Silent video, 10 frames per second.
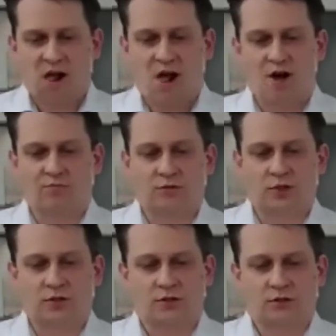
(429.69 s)
do
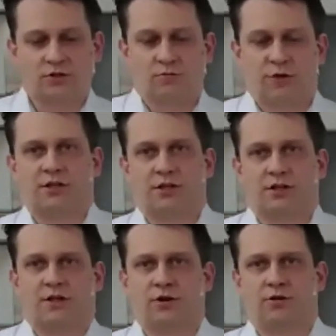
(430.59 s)

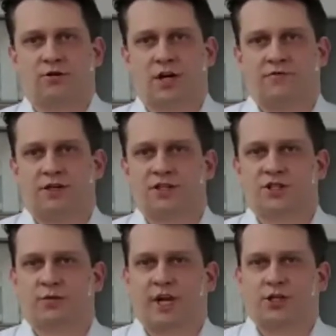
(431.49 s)
metallographic
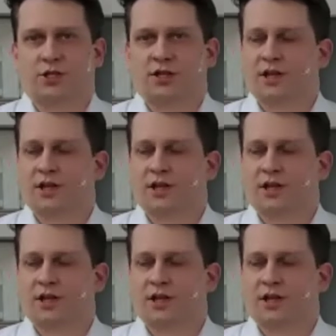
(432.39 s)
inspection,